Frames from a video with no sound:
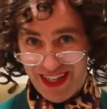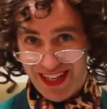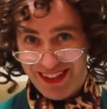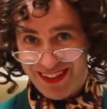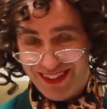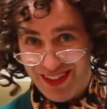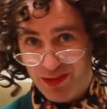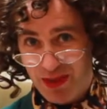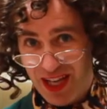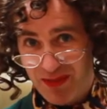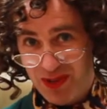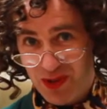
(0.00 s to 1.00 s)
licenses,
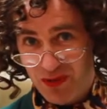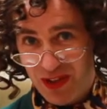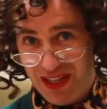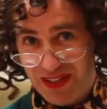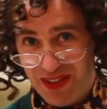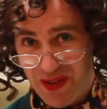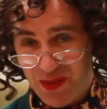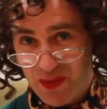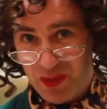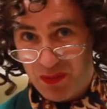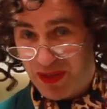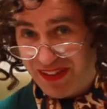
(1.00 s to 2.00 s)
perhaps you feel as though it
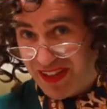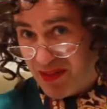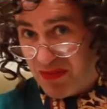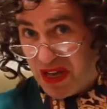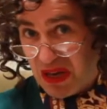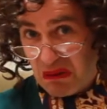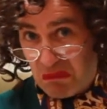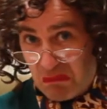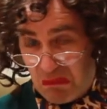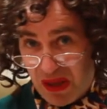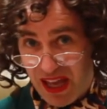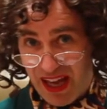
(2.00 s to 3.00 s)
would be somehow,
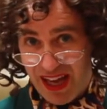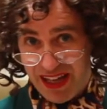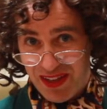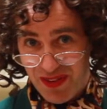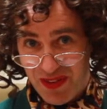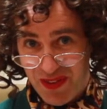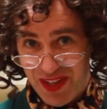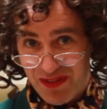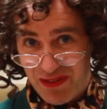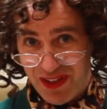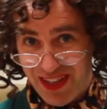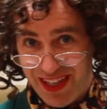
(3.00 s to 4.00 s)
I don't know,
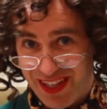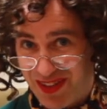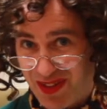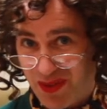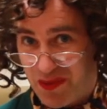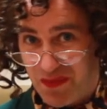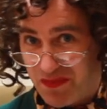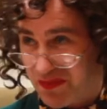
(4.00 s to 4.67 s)
infra-dig to